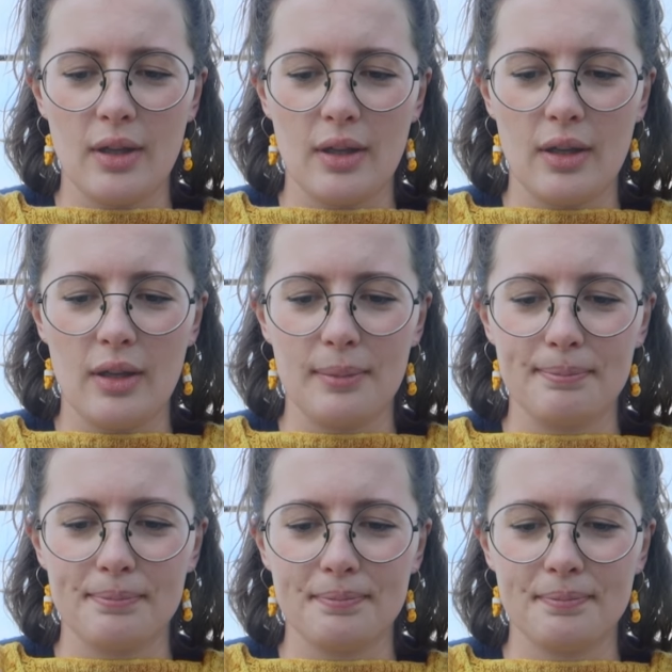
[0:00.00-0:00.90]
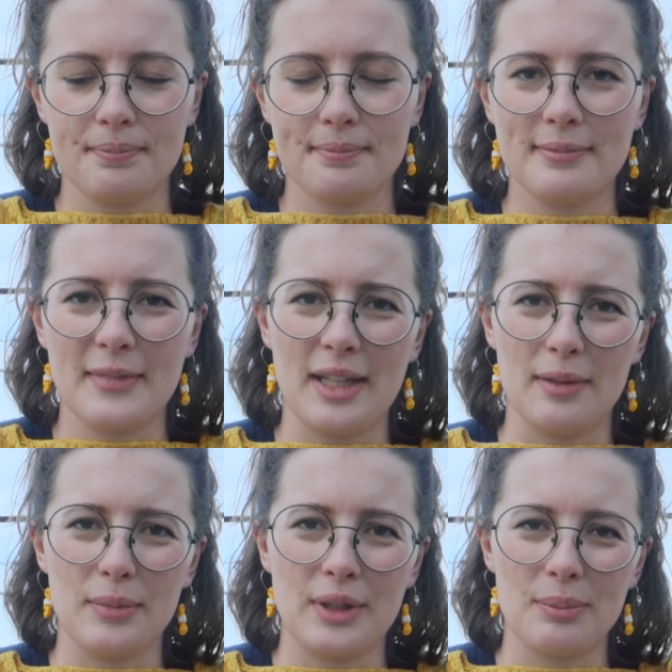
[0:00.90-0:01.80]
Um,
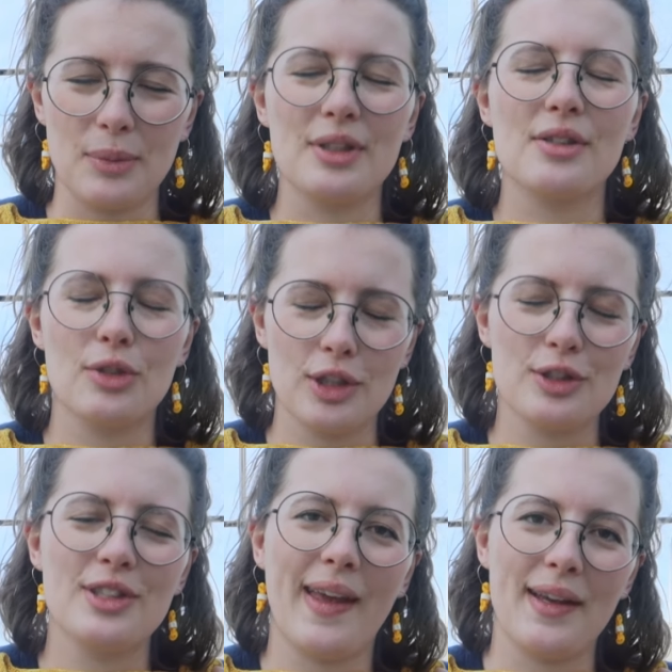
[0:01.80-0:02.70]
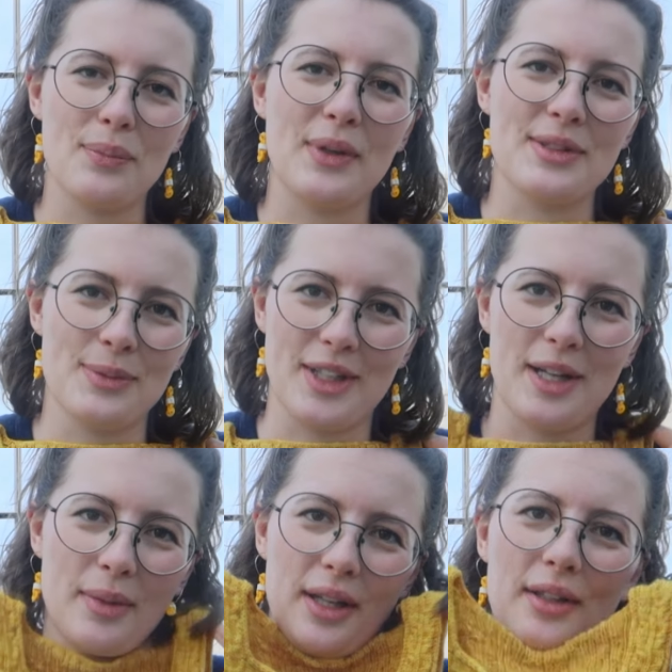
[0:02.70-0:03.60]
yeah, but, but it did take me some
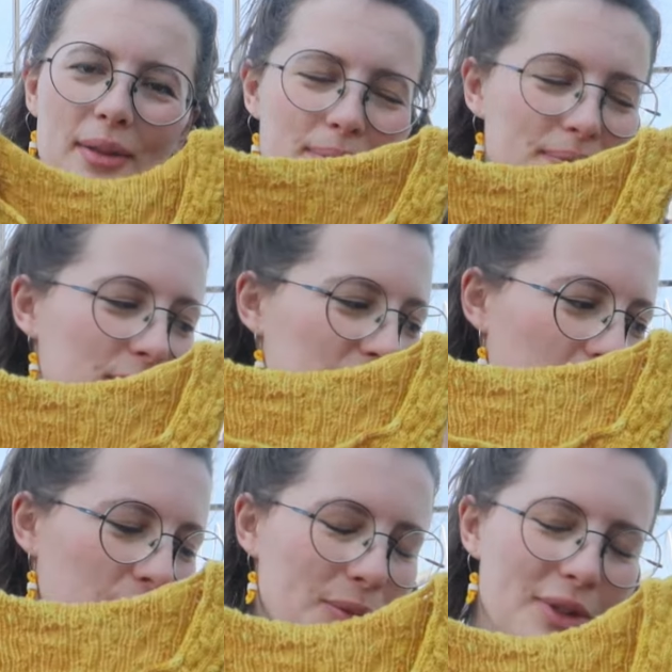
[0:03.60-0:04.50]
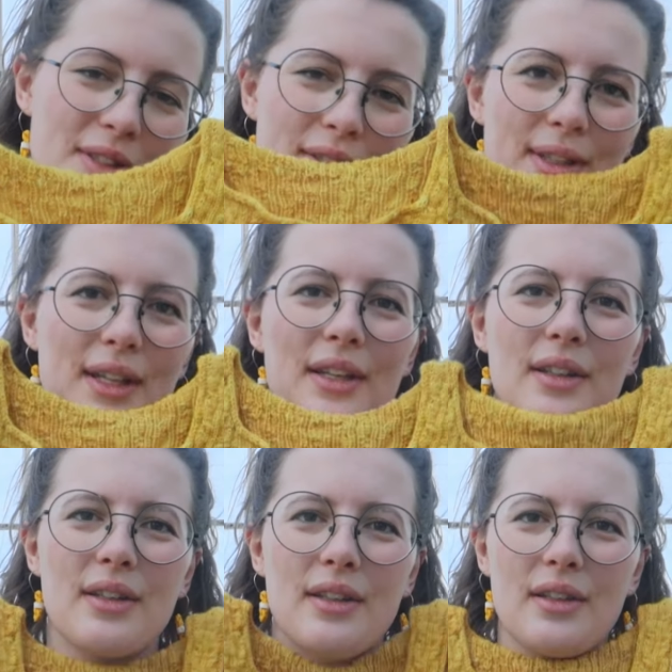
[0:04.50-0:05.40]
time, and um, so this
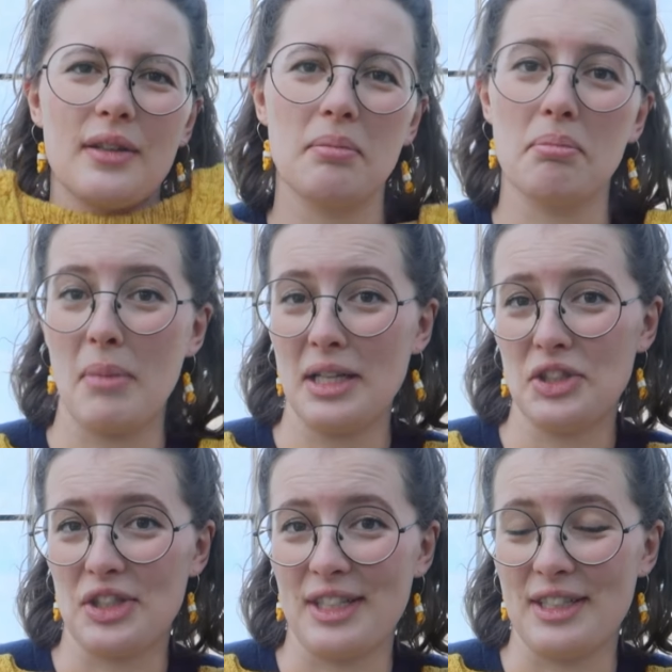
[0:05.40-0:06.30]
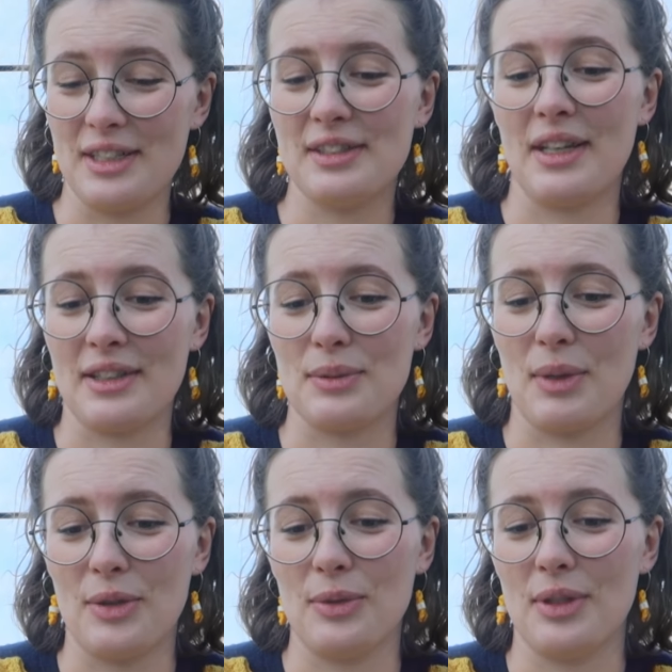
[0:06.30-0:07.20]
uh, magically is actually
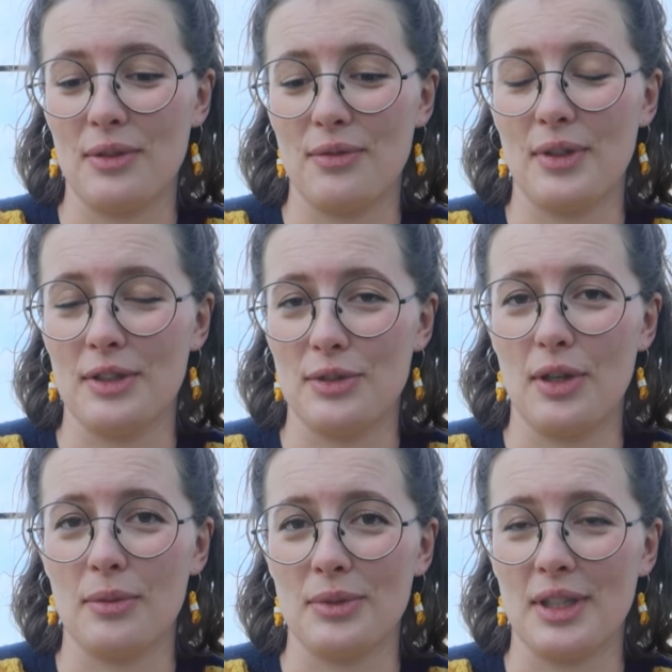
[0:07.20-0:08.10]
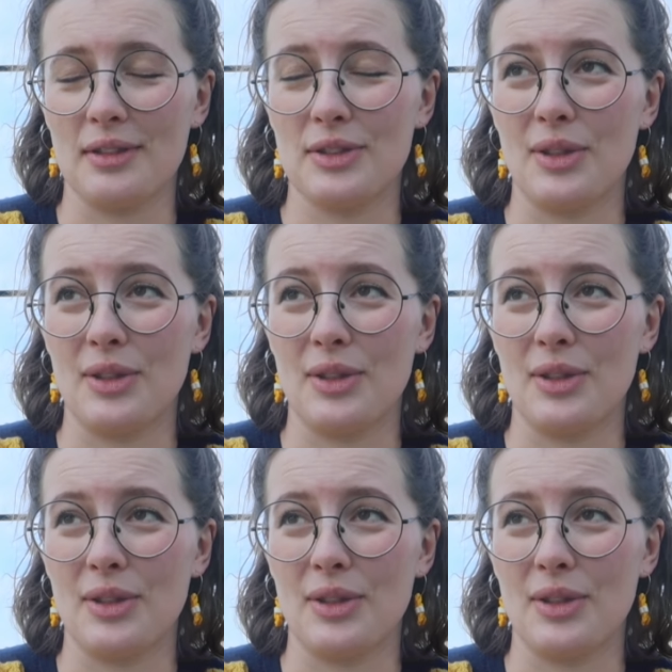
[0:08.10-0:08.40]
my only finished object.